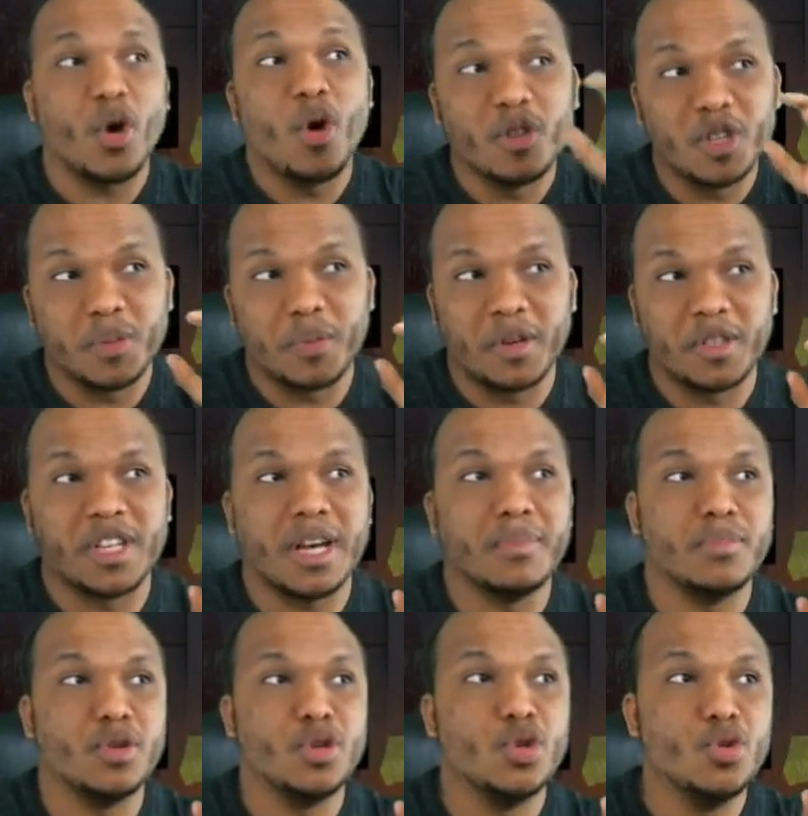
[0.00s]
All these perks
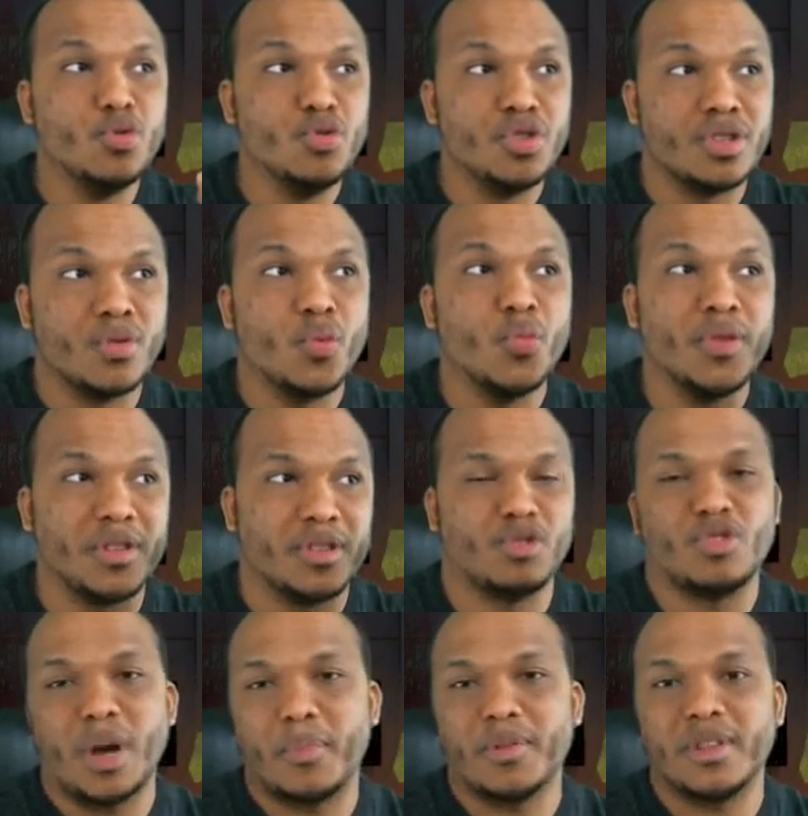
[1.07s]
can be used with the
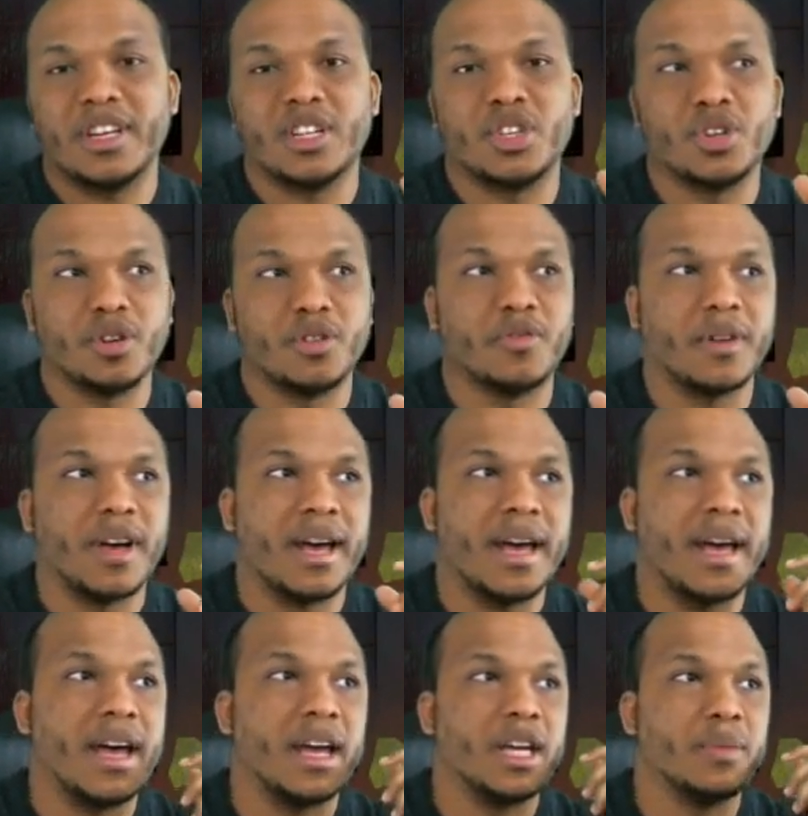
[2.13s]
Trapper. They serve
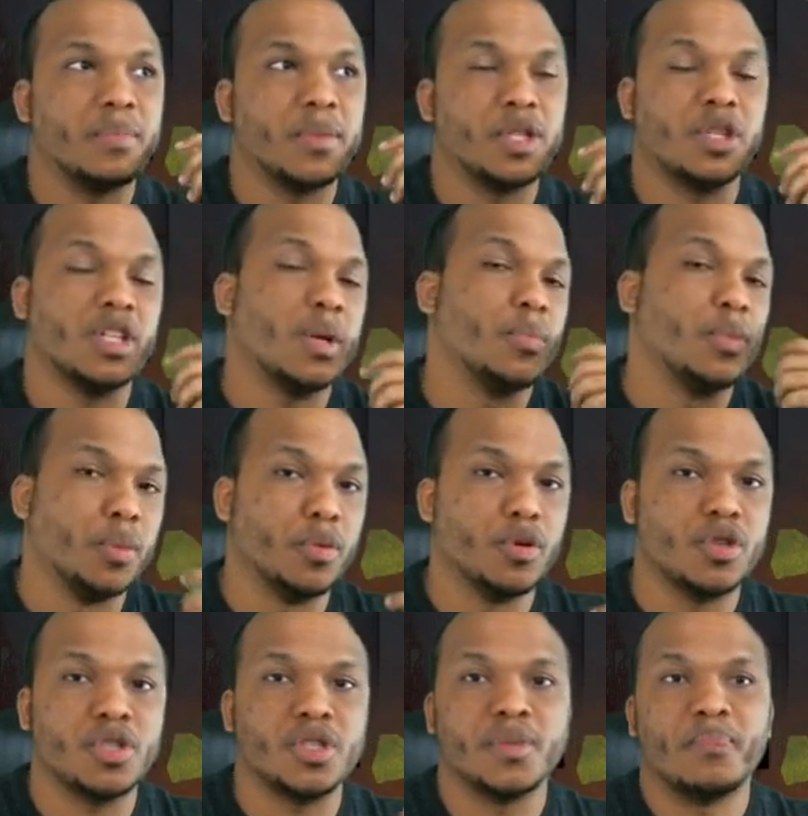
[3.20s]
a particular
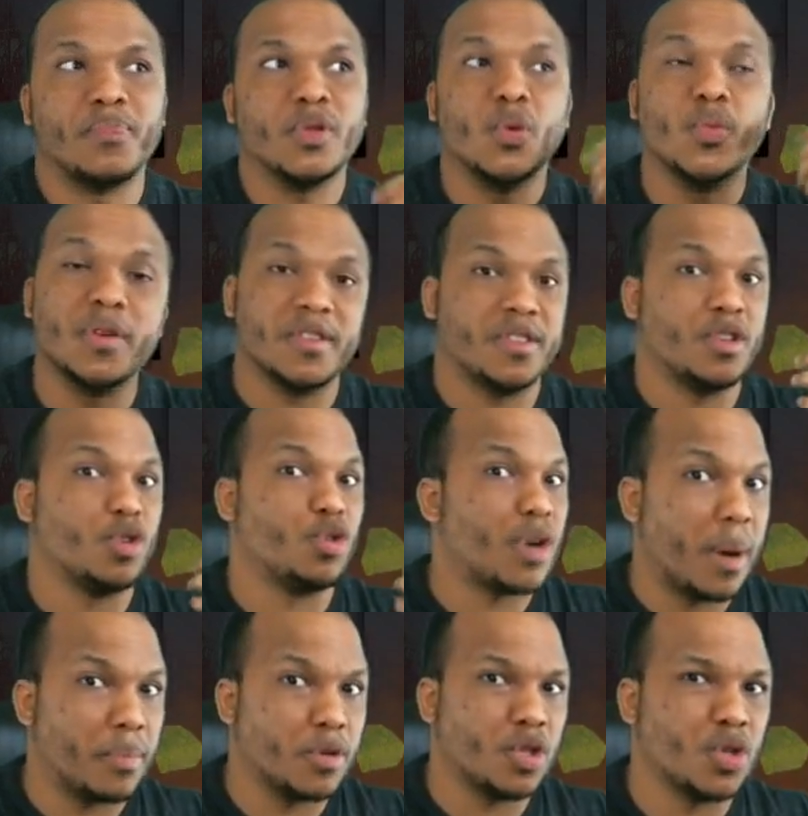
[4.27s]
purpose with the
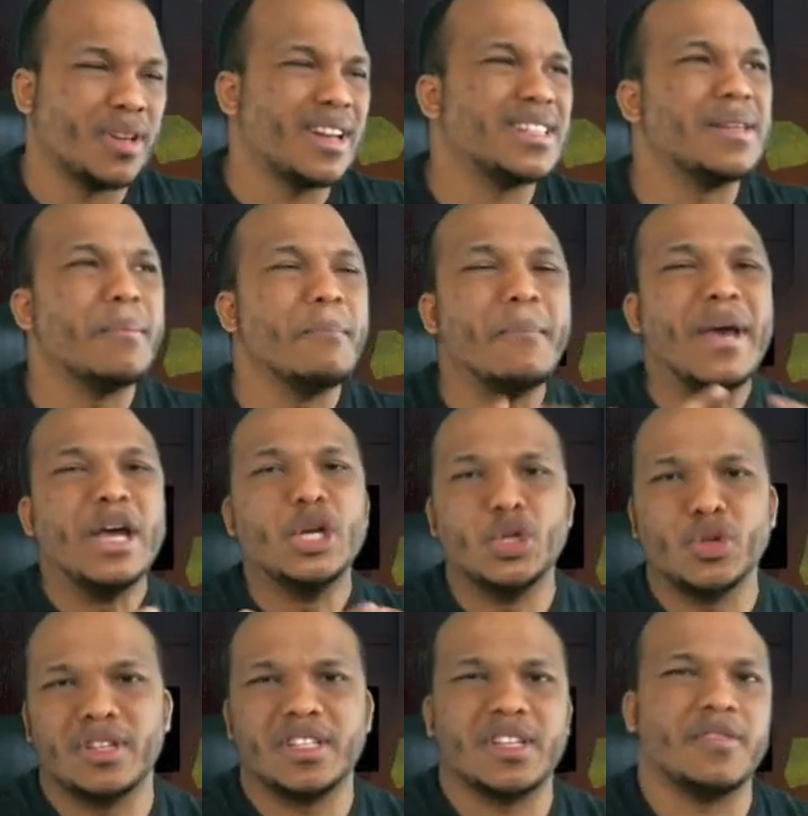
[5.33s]
Trapper. So that's the
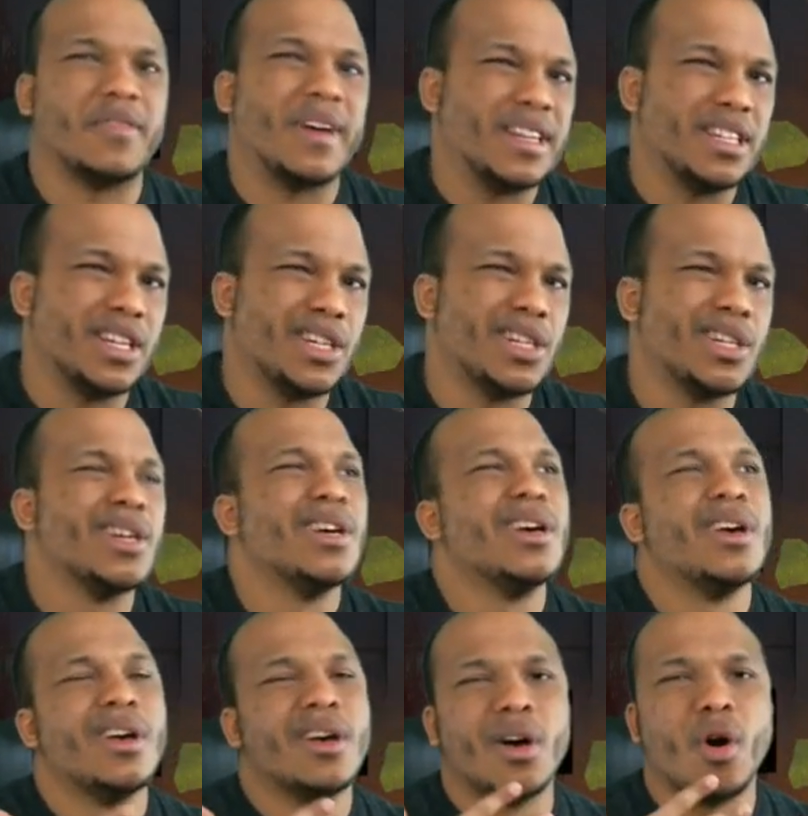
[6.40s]
major disadvantage
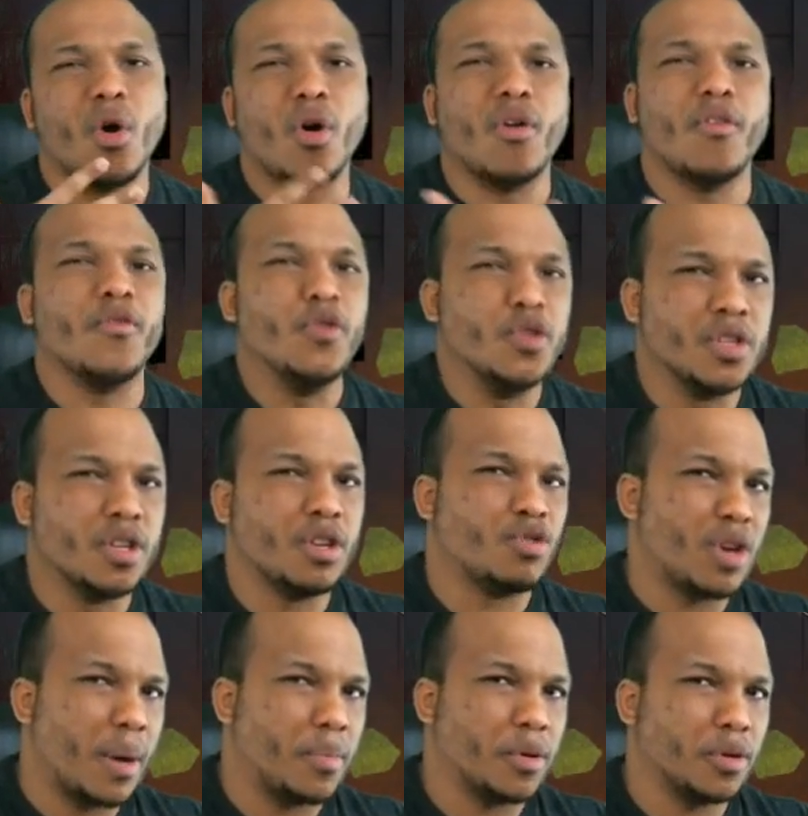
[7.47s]
of using the
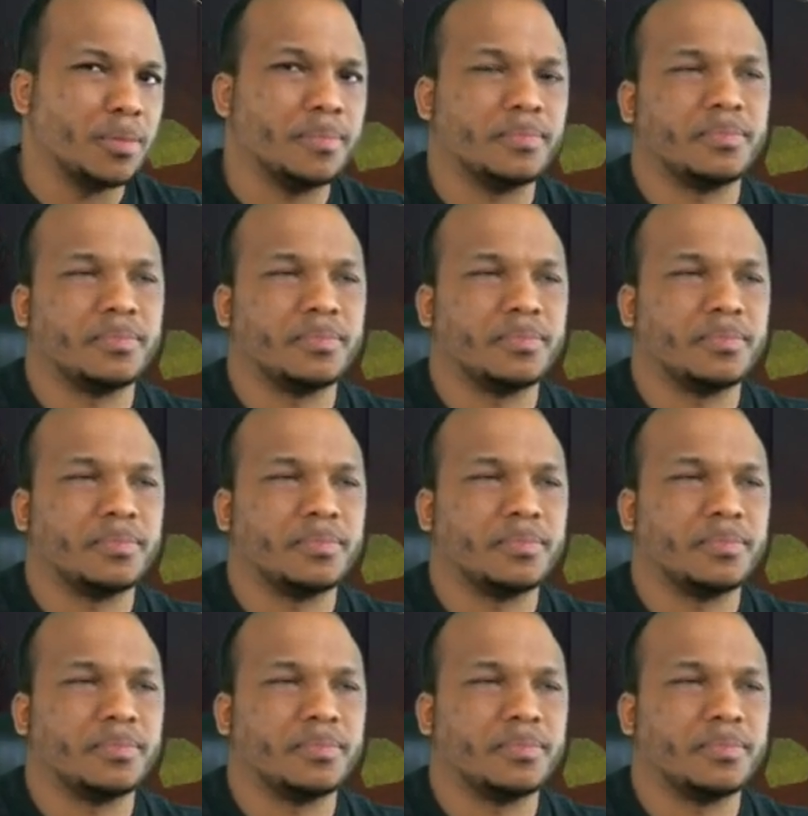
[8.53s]
Trapper.